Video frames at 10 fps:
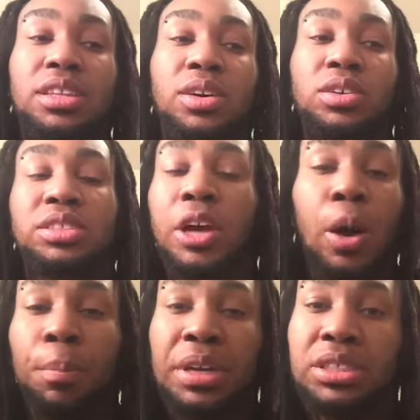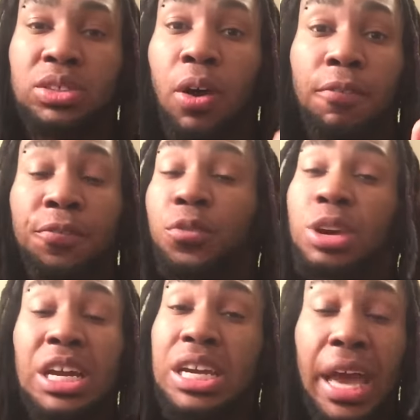The tail beasts are
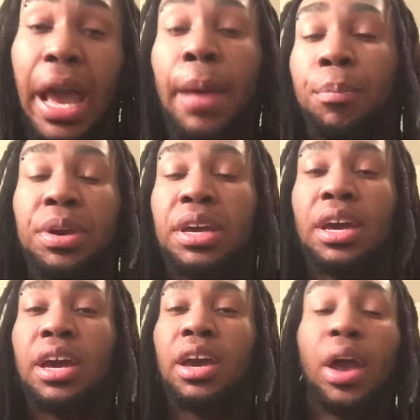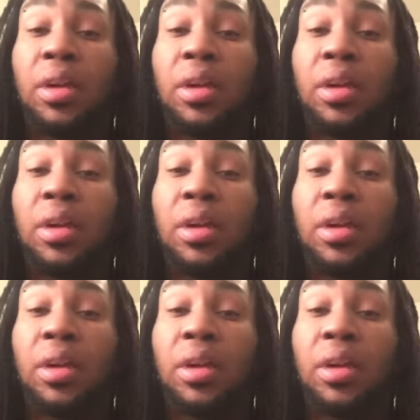free and happy.